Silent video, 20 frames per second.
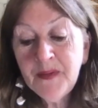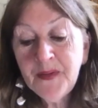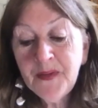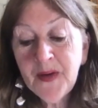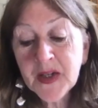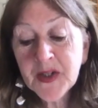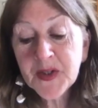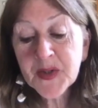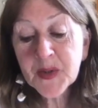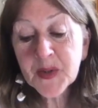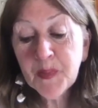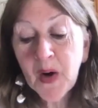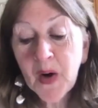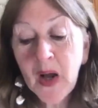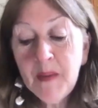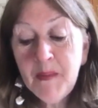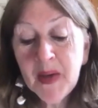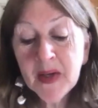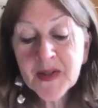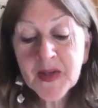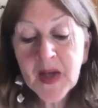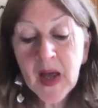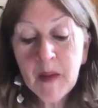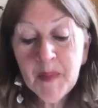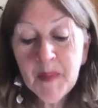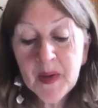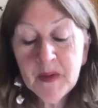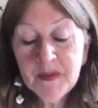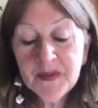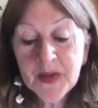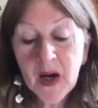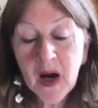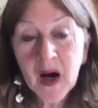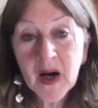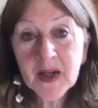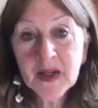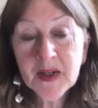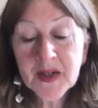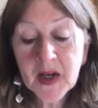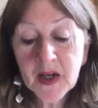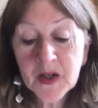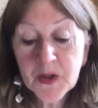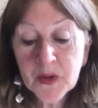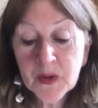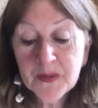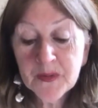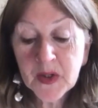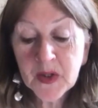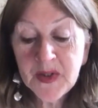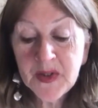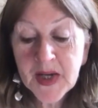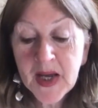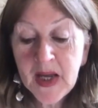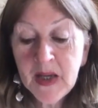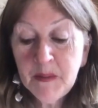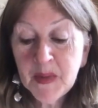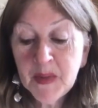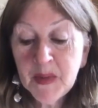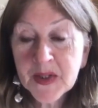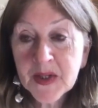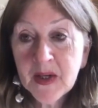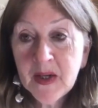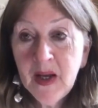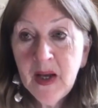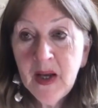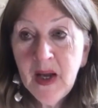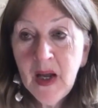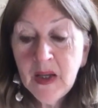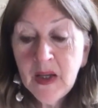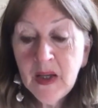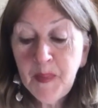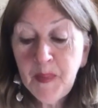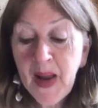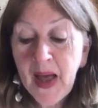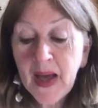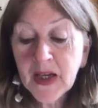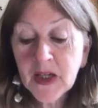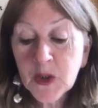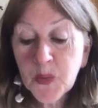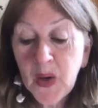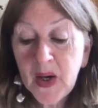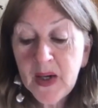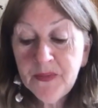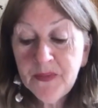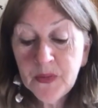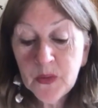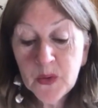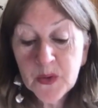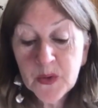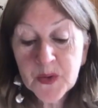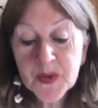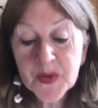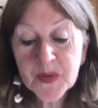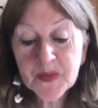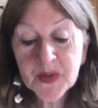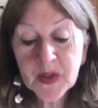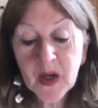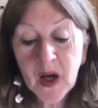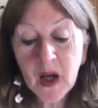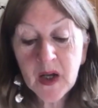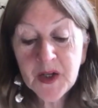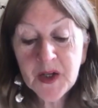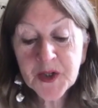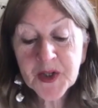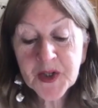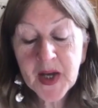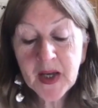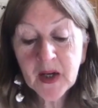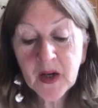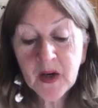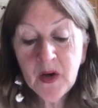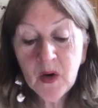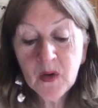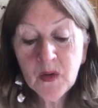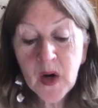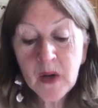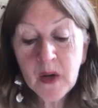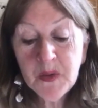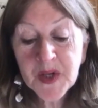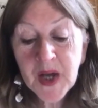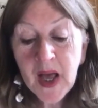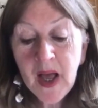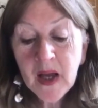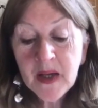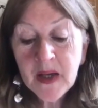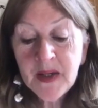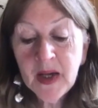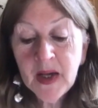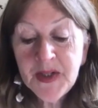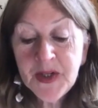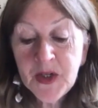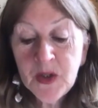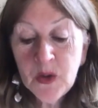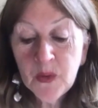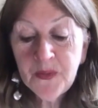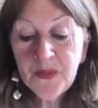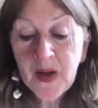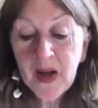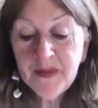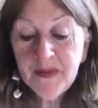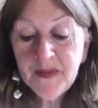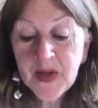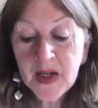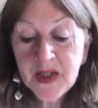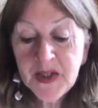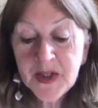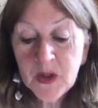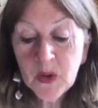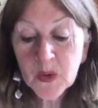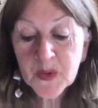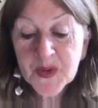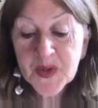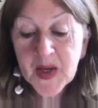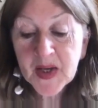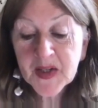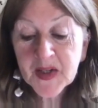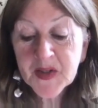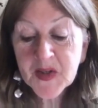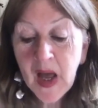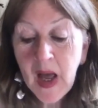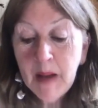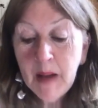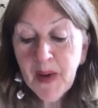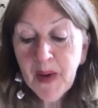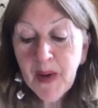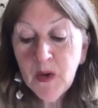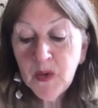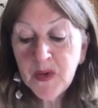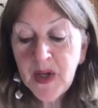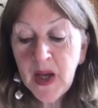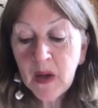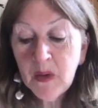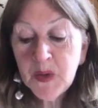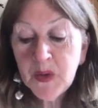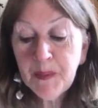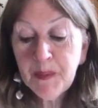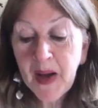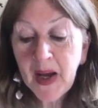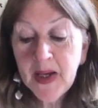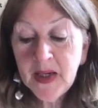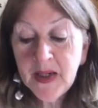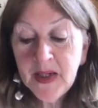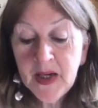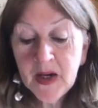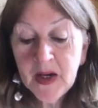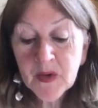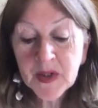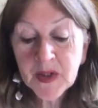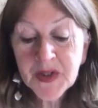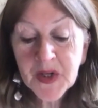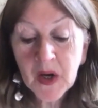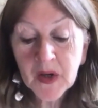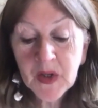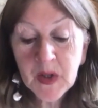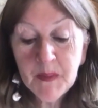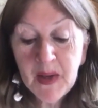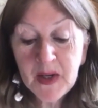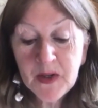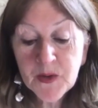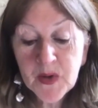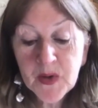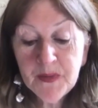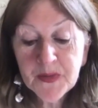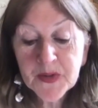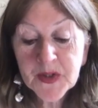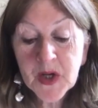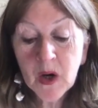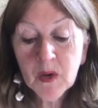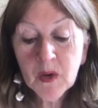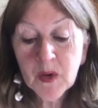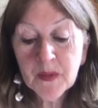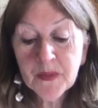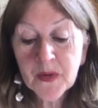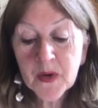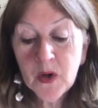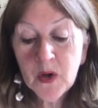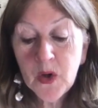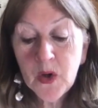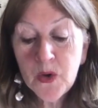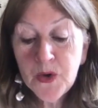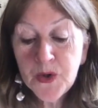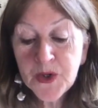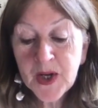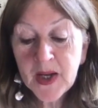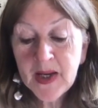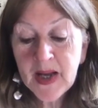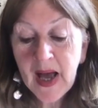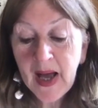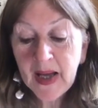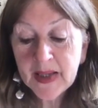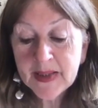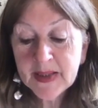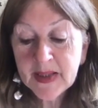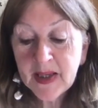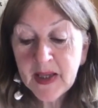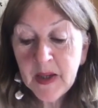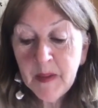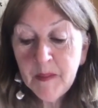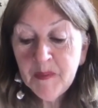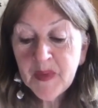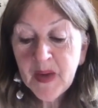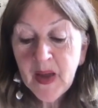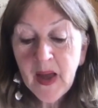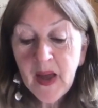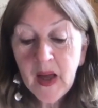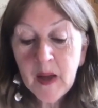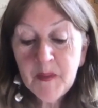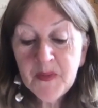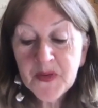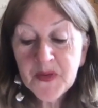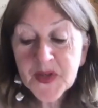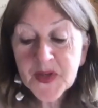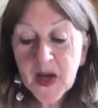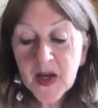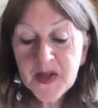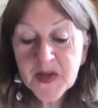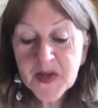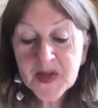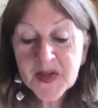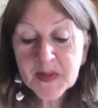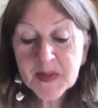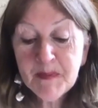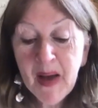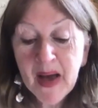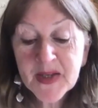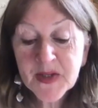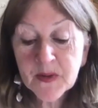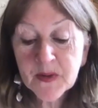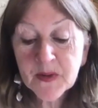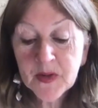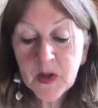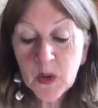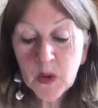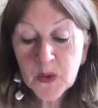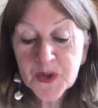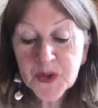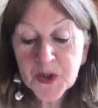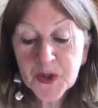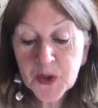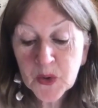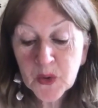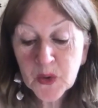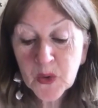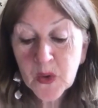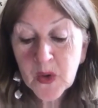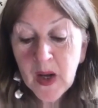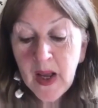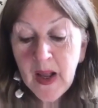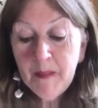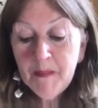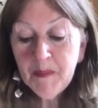In fact, it's a prime example of the architecture of containment. The black and white photos of the college taken around 1905-1906 by renowned pioneering documentary photographer Eugène Atquet emphasize its massive closed door,